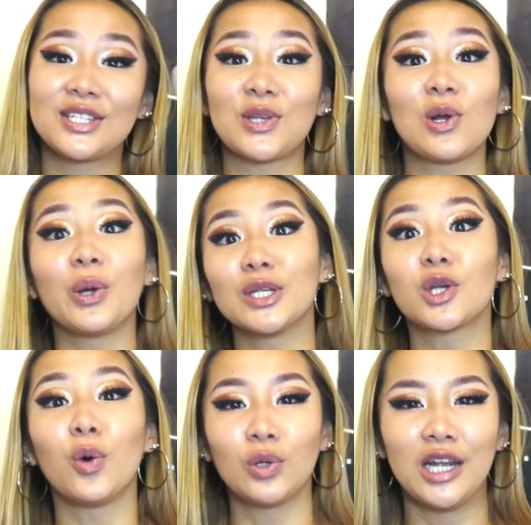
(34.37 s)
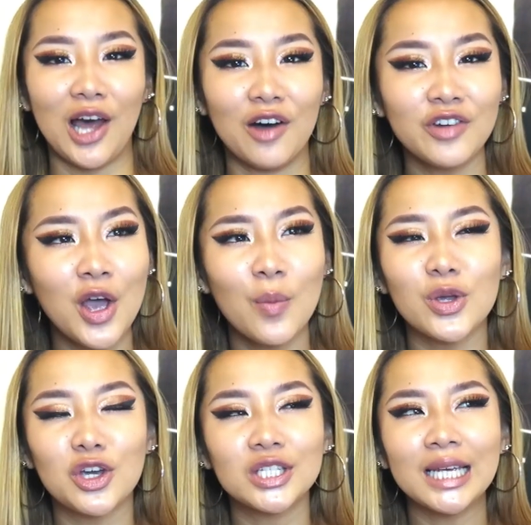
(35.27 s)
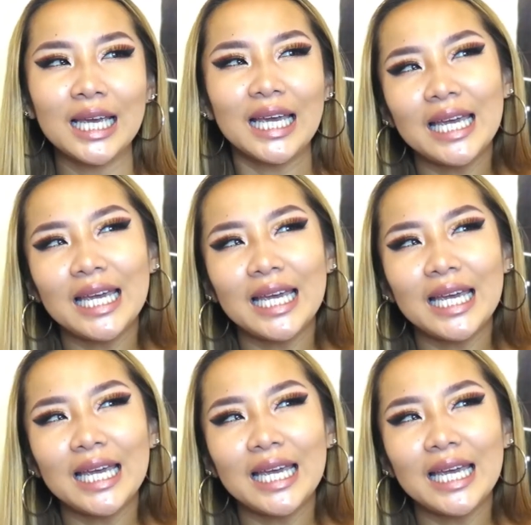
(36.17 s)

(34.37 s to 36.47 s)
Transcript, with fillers: his solo is called Love because